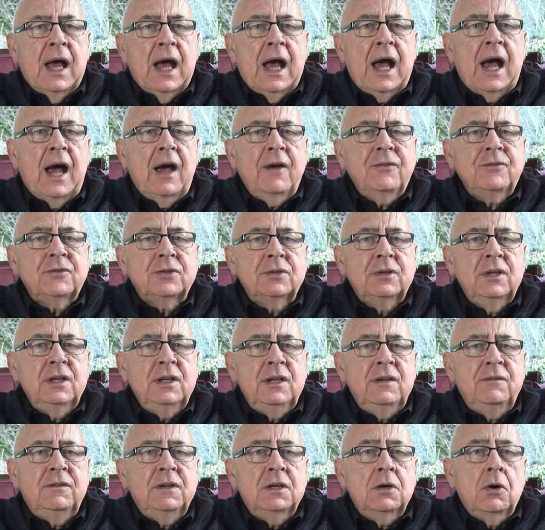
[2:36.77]
After
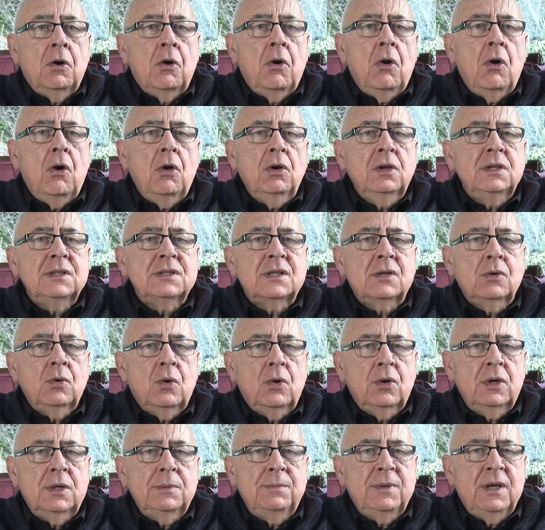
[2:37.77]
leaving all his
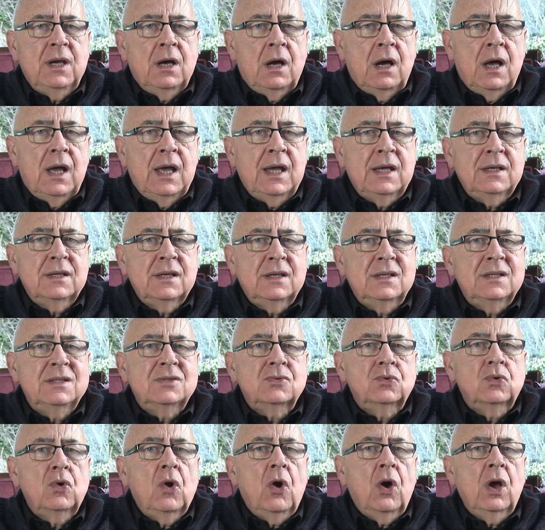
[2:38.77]
glory behind and his
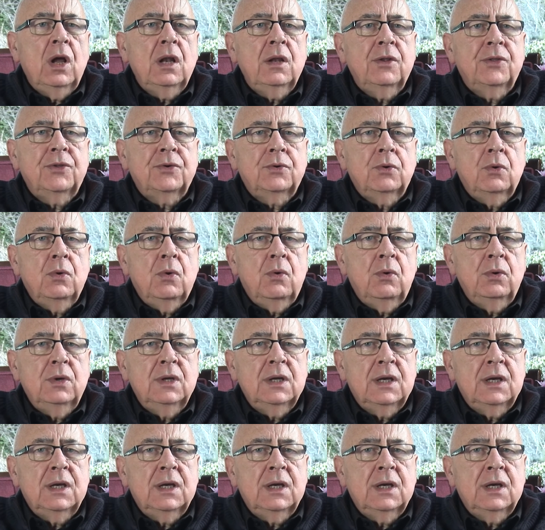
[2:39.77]
royal throne,